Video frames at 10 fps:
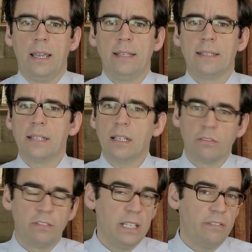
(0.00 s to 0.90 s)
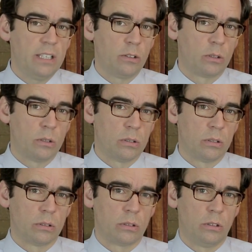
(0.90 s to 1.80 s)
Instead of leaving the
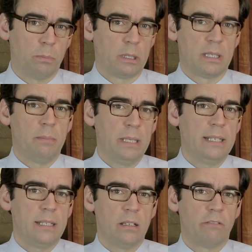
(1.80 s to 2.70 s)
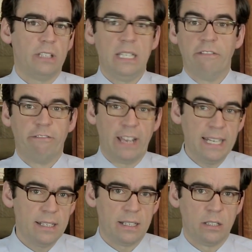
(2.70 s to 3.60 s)
court the possibility of
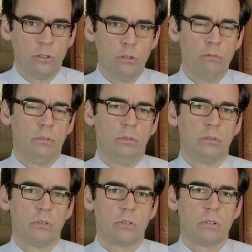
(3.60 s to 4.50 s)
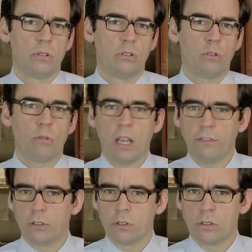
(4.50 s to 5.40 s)
inventing new rules, the
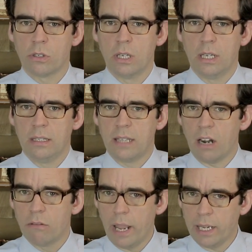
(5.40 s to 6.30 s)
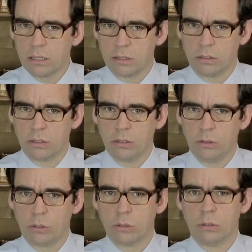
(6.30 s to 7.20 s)
drafters directed
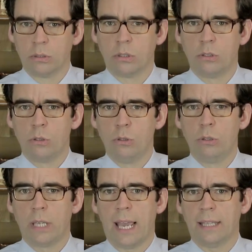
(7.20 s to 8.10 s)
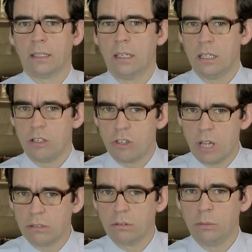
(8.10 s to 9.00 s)
the court to look at
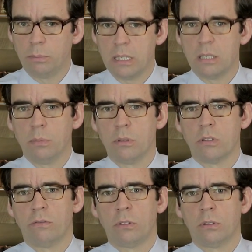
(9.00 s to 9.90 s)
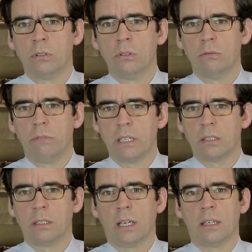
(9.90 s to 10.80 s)
general principles of law
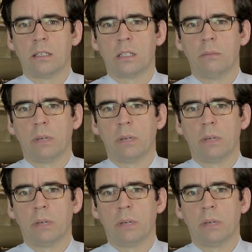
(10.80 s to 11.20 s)
recognized